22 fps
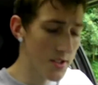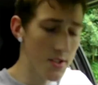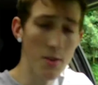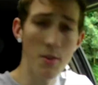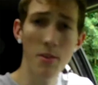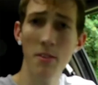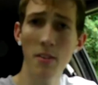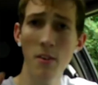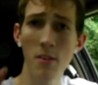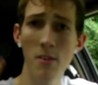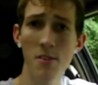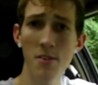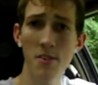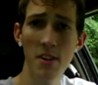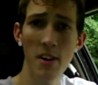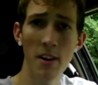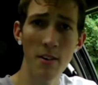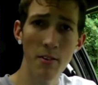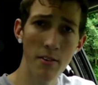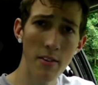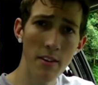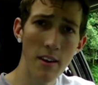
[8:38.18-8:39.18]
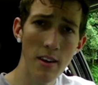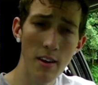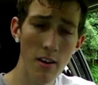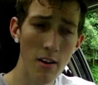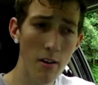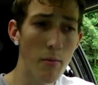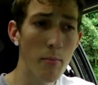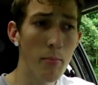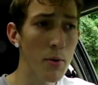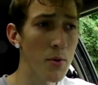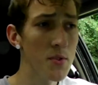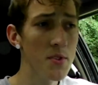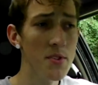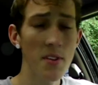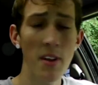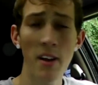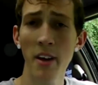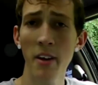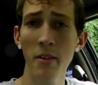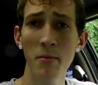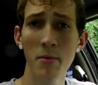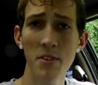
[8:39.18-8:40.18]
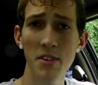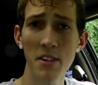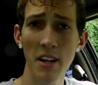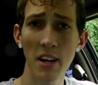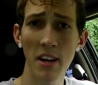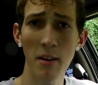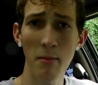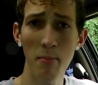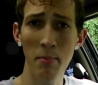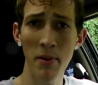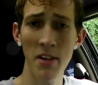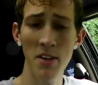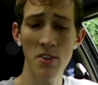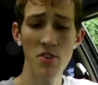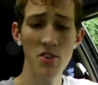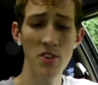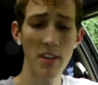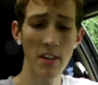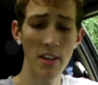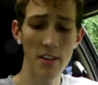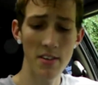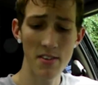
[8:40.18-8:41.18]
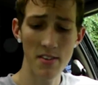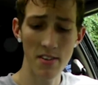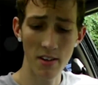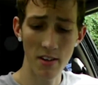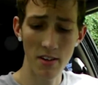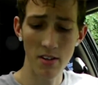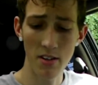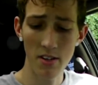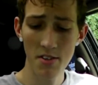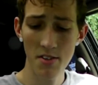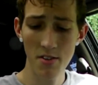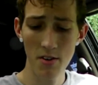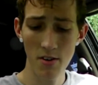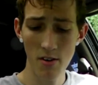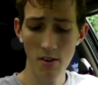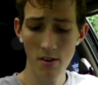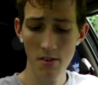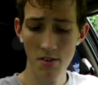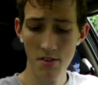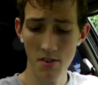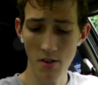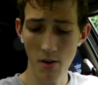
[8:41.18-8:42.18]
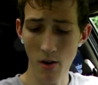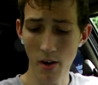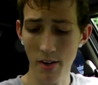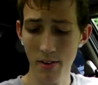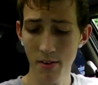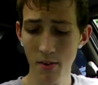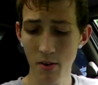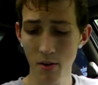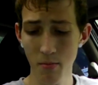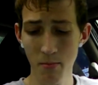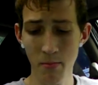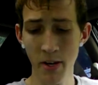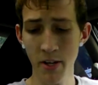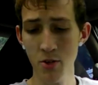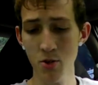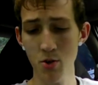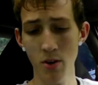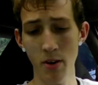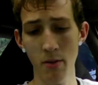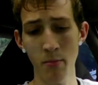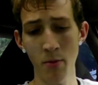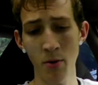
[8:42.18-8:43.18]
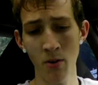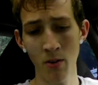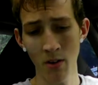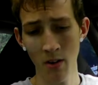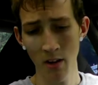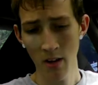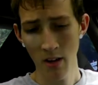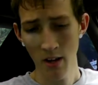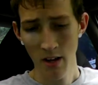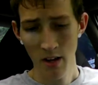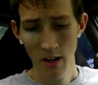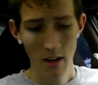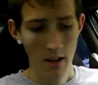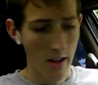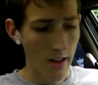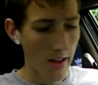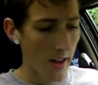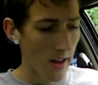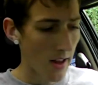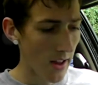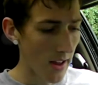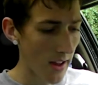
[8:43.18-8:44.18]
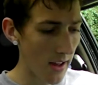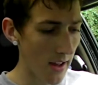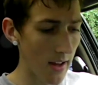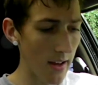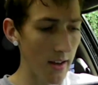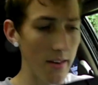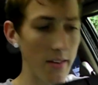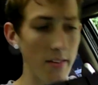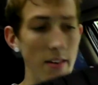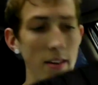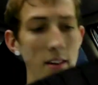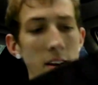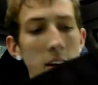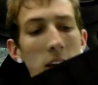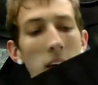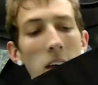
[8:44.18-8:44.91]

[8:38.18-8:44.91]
so it turns out the boost line was getting pinched against the cluster, so I took my Dremel and did